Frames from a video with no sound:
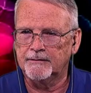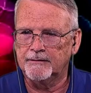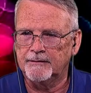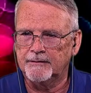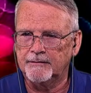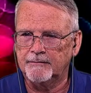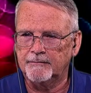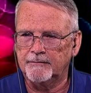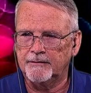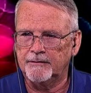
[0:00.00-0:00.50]

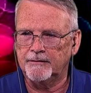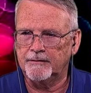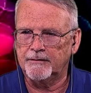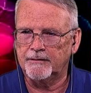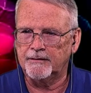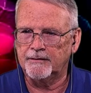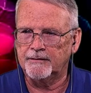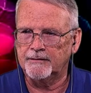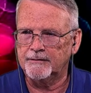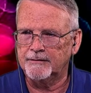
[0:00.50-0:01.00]
There we
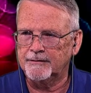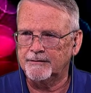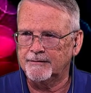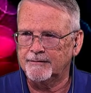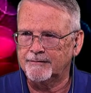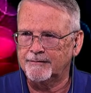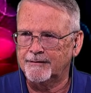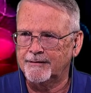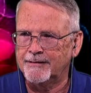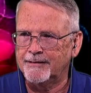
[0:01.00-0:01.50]
are.
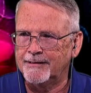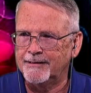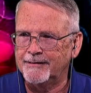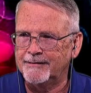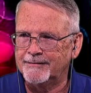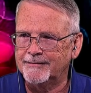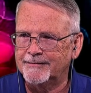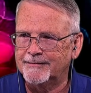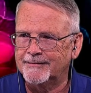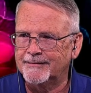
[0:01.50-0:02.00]
All
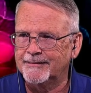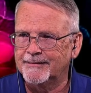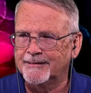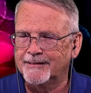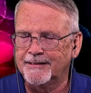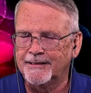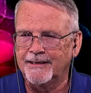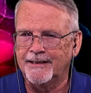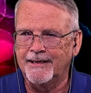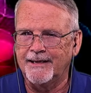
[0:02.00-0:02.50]
right.
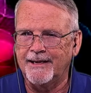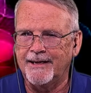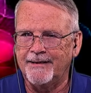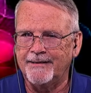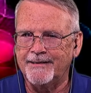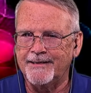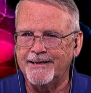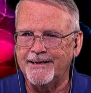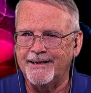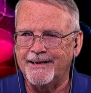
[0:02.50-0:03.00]

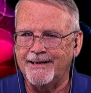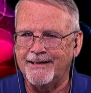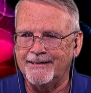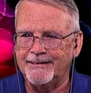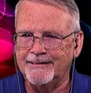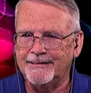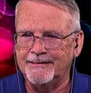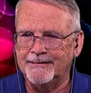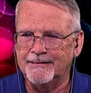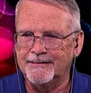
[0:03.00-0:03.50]
Howdy,
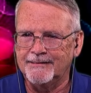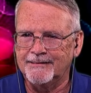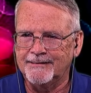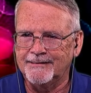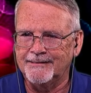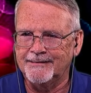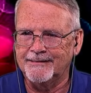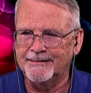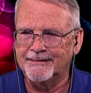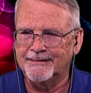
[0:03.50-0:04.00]
Alan.
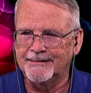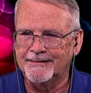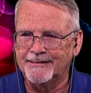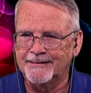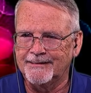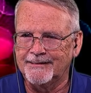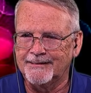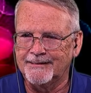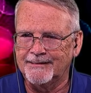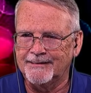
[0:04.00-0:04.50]

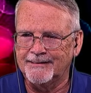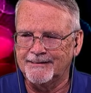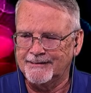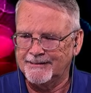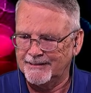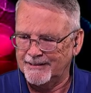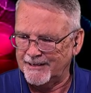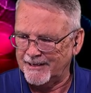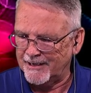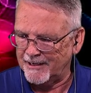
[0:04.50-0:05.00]

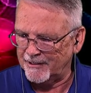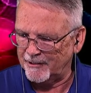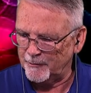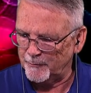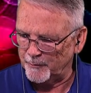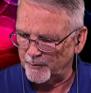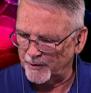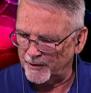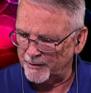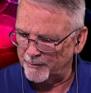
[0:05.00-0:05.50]

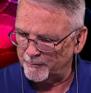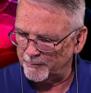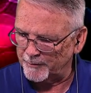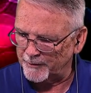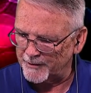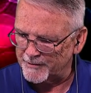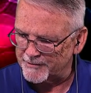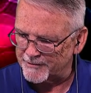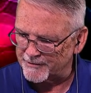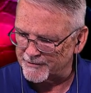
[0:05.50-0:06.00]
Alan Bunt,
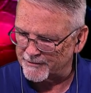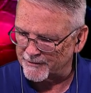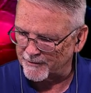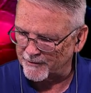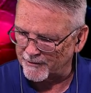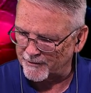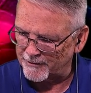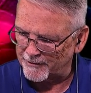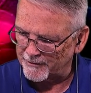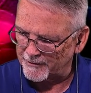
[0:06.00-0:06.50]
bless his
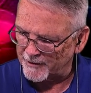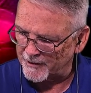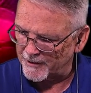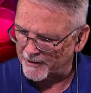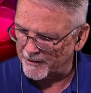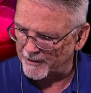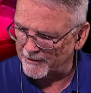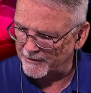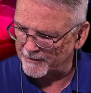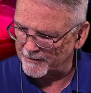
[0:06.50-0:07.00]
heart,
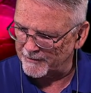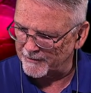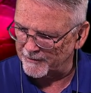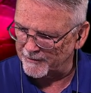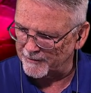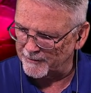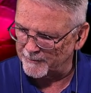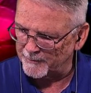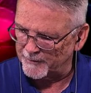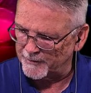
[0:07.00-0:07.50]

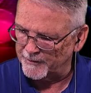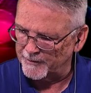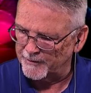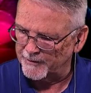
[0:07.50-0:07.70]
had...